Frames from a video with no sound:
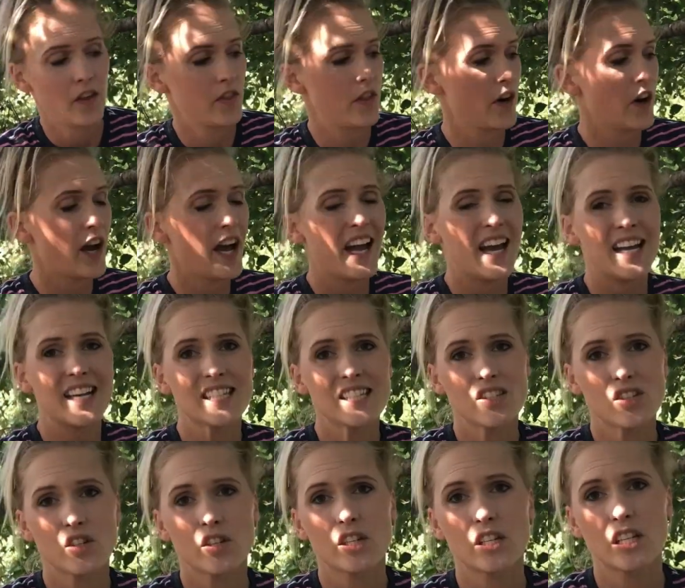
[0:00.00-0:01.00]
Their
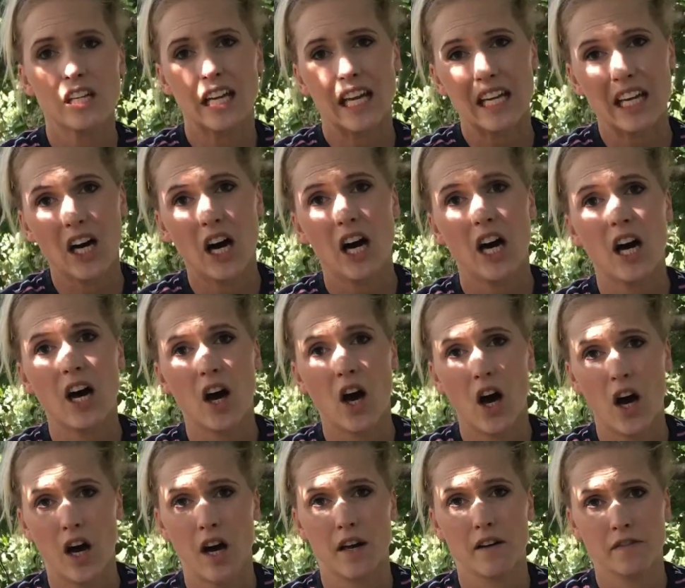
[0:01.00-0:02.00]
heads are going to get cut
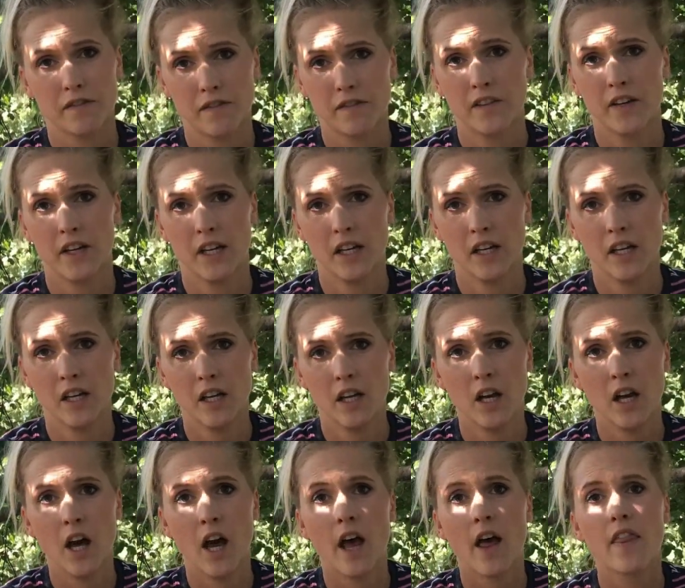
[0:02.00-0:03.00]
off.
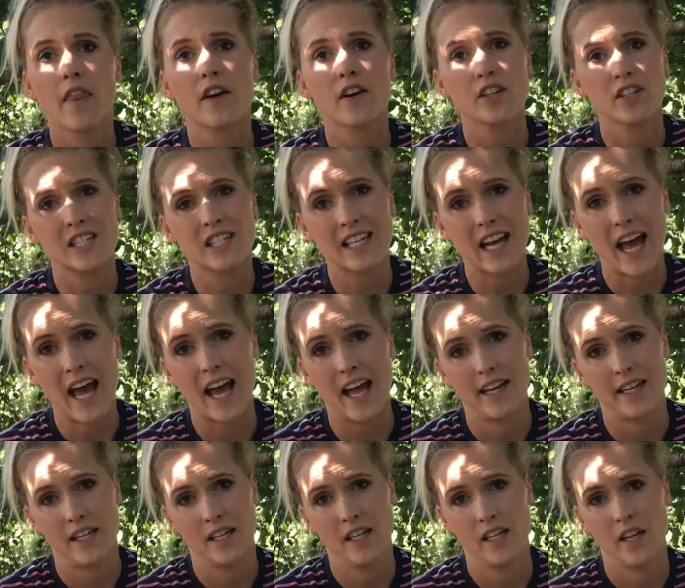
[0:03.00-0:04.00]
They're
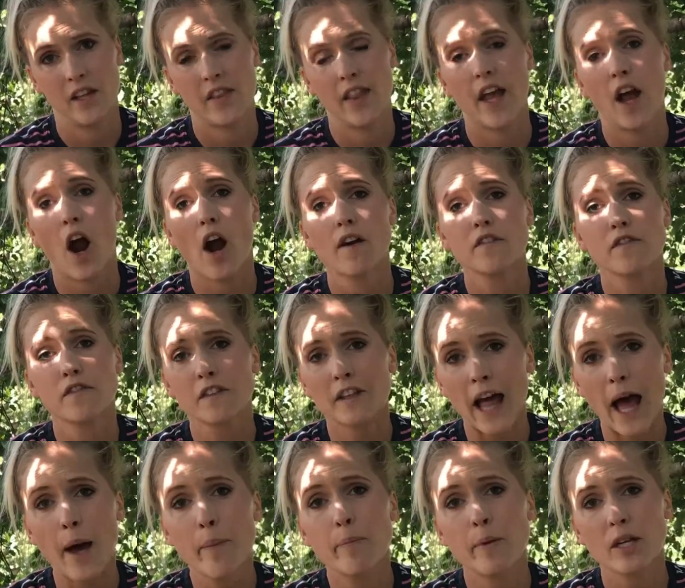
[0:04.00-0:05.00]
dead. They are
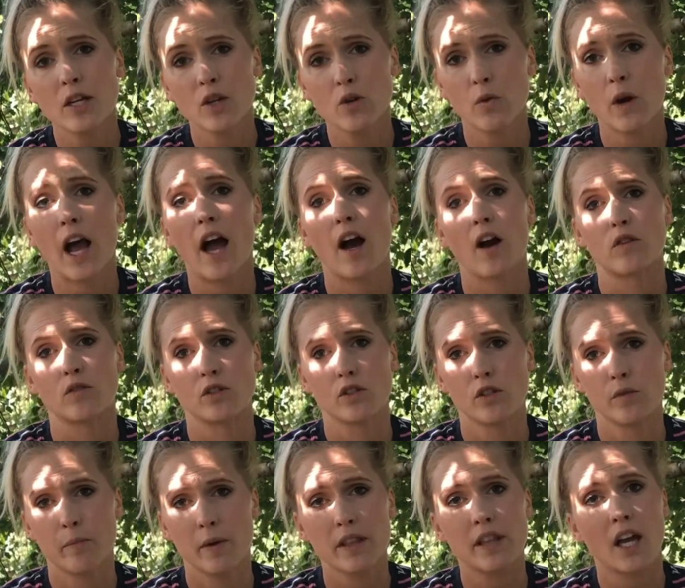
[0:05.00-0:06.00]
flapping
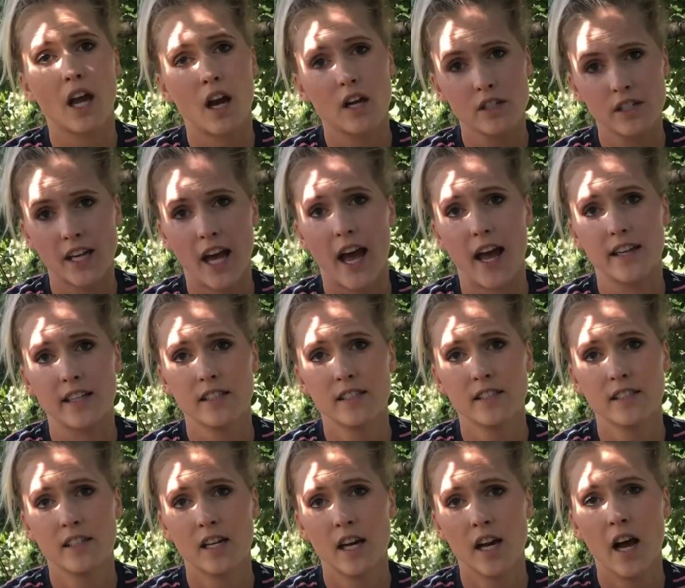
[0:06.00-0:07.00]
around, but they are dead.
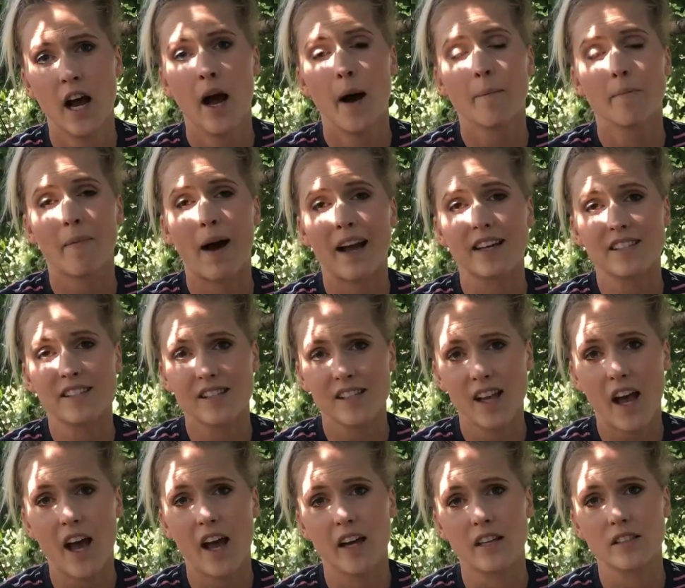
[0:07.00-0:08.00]
My
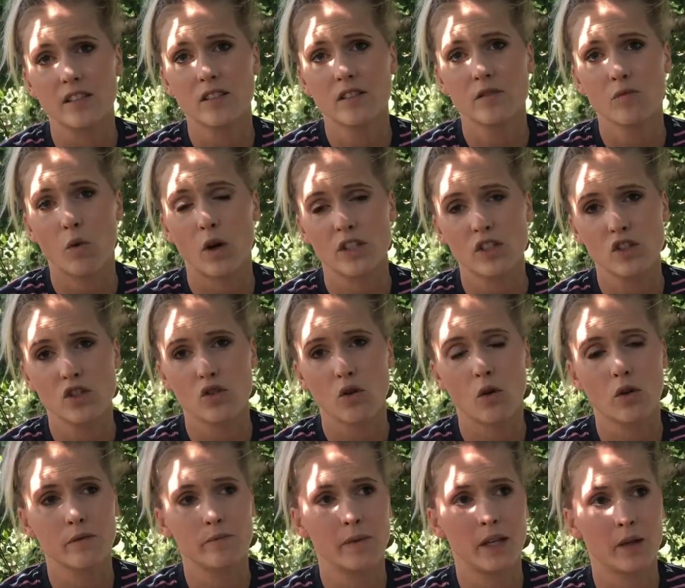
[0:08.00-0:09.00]
son once
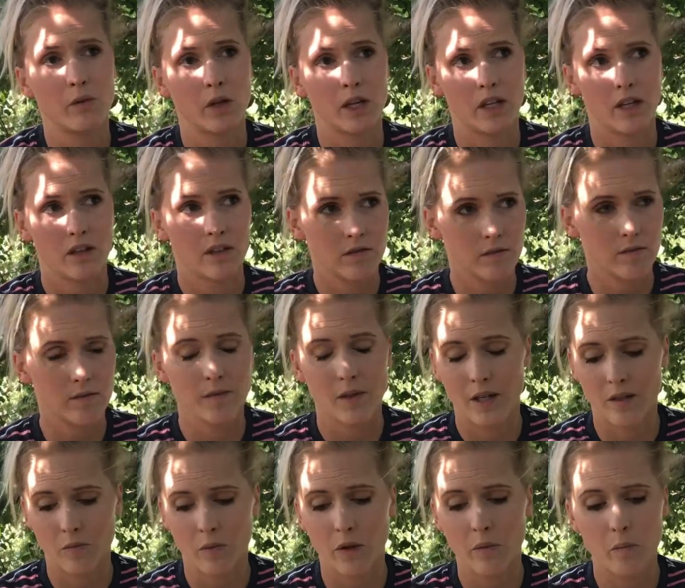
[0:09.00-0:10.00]
told me when, it,
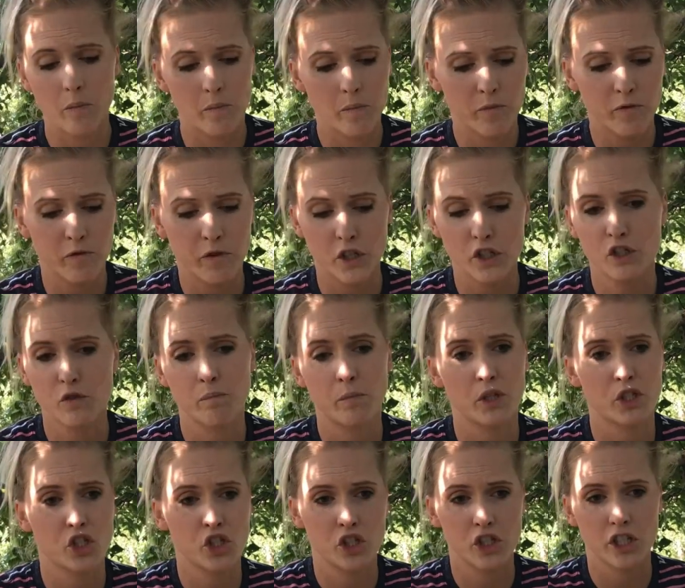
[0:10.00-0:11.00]
when we first
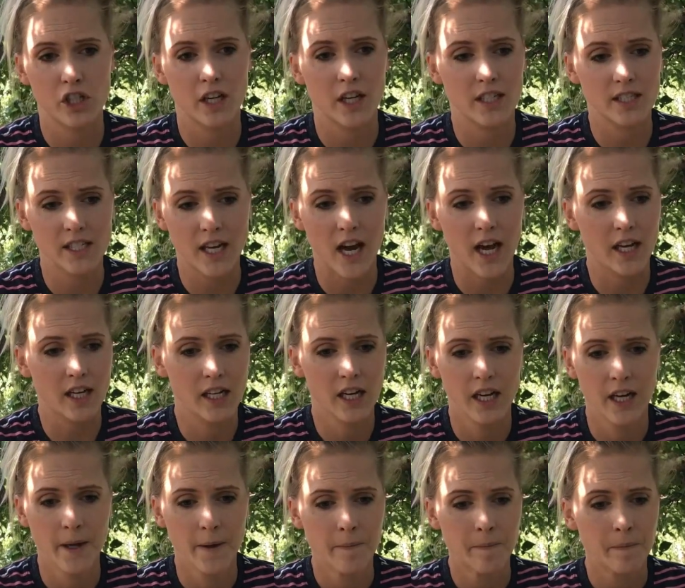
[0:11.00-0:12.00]
butchered a duck,
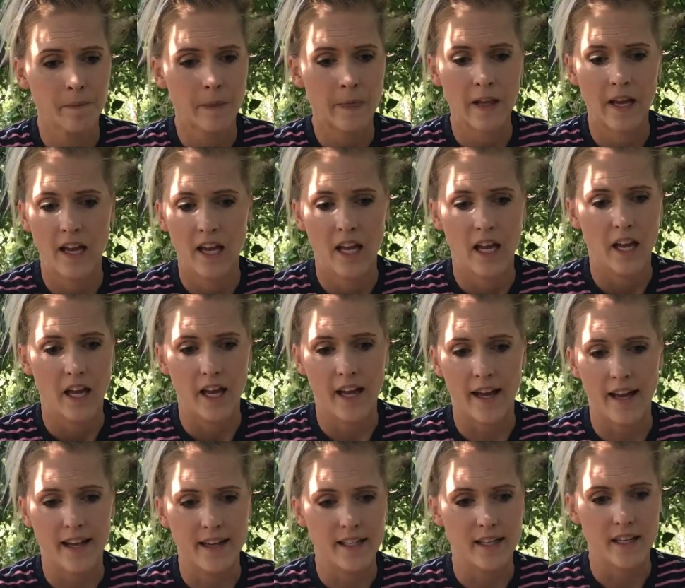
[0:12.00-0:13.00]

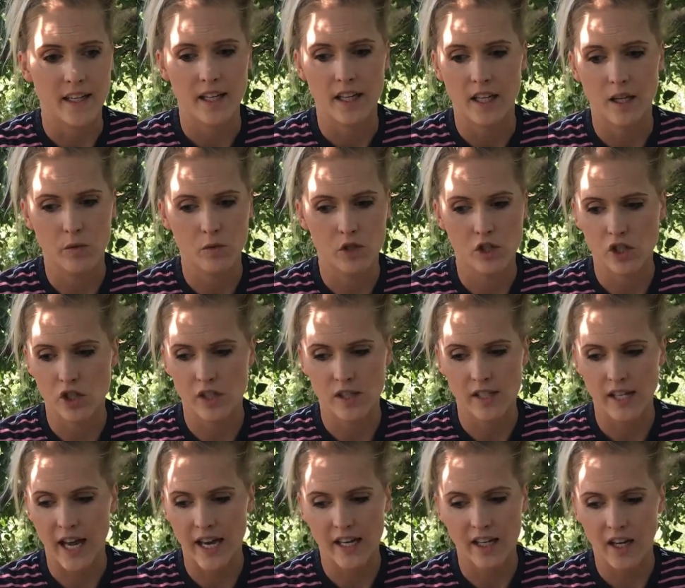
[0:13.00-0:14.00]
and he was
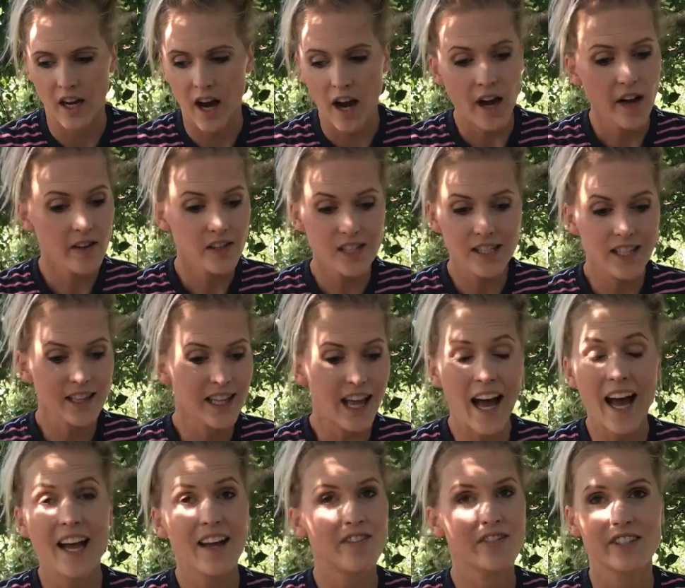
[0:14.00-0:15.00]
just like, oh, it's
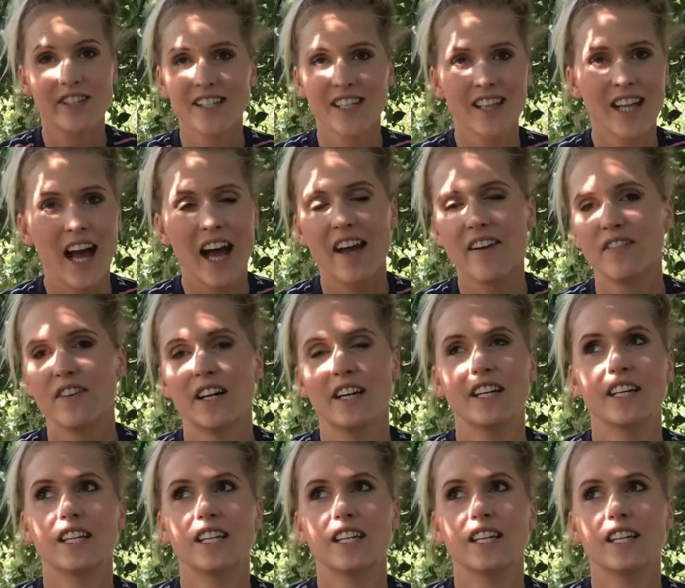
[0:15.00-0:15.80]
alive, it's alive.